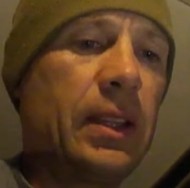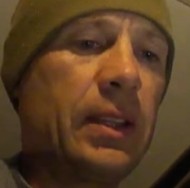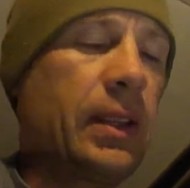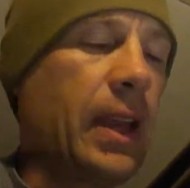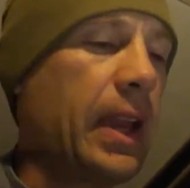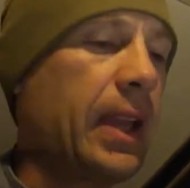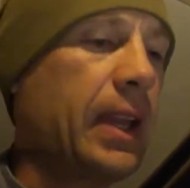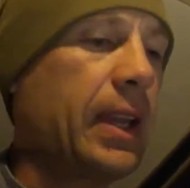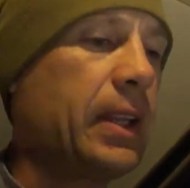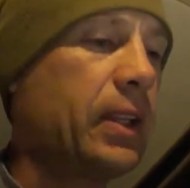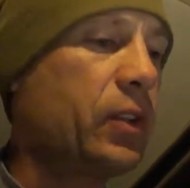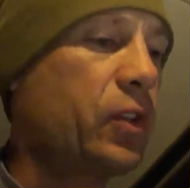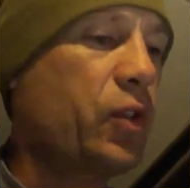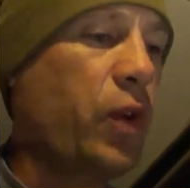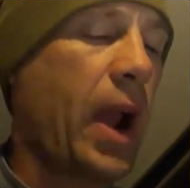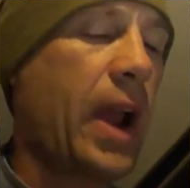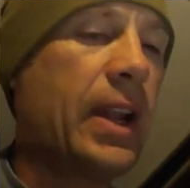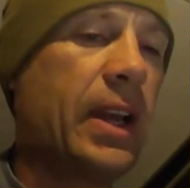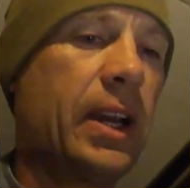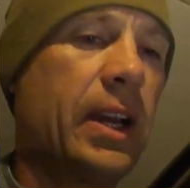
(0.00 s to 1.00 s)
take it,
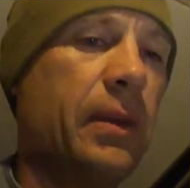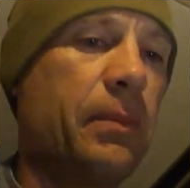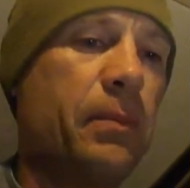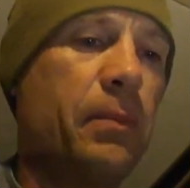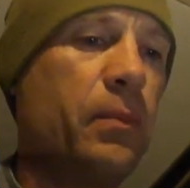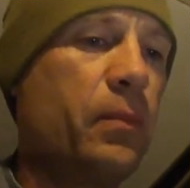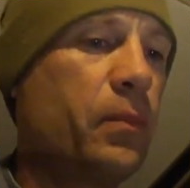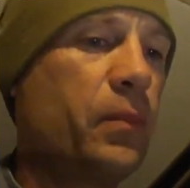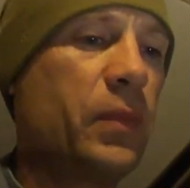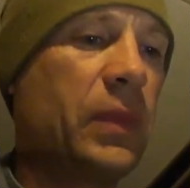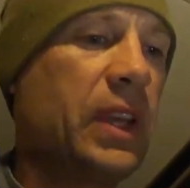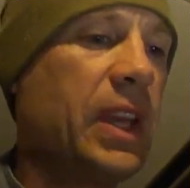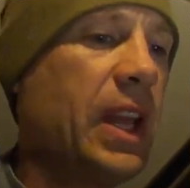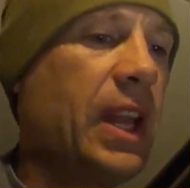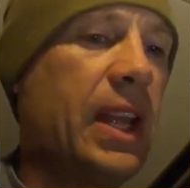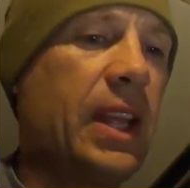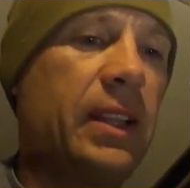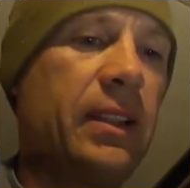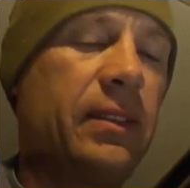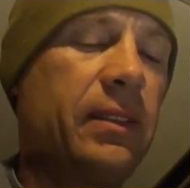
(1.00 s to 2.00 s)
try to
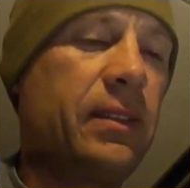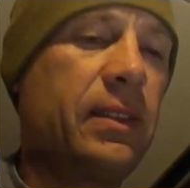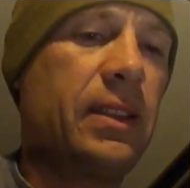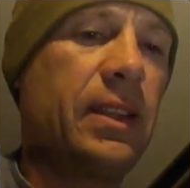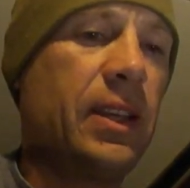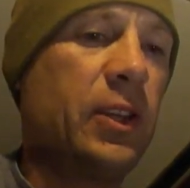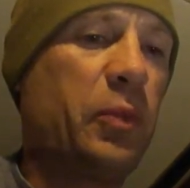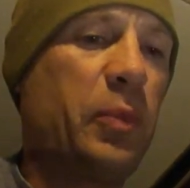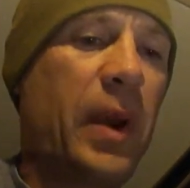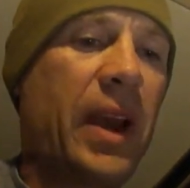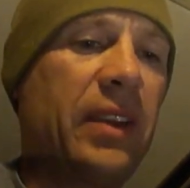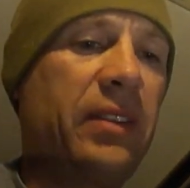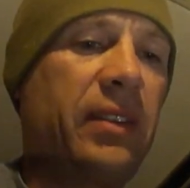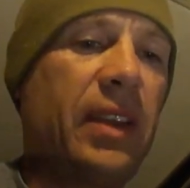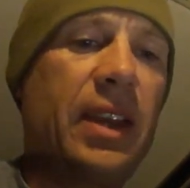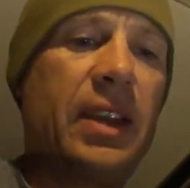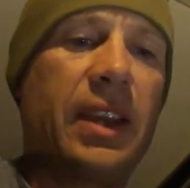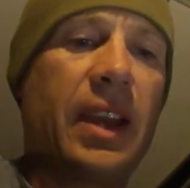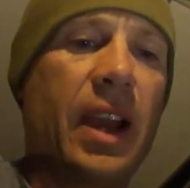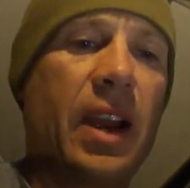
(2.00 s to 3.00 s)
get it as best
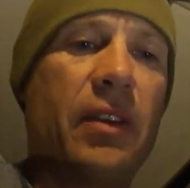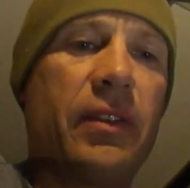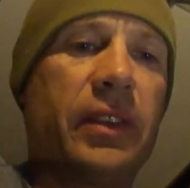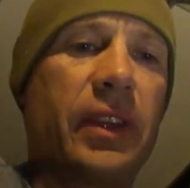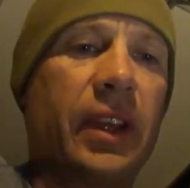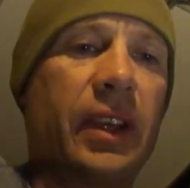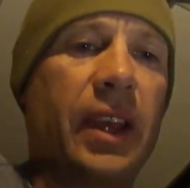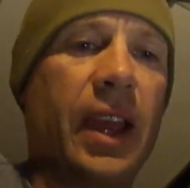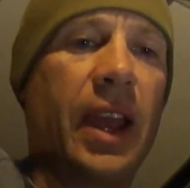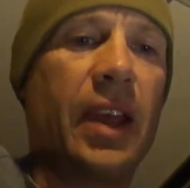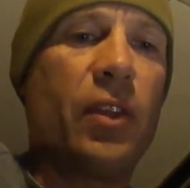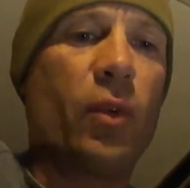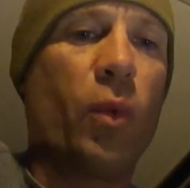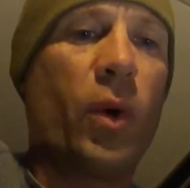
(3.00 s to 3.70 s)
taken care of as I can.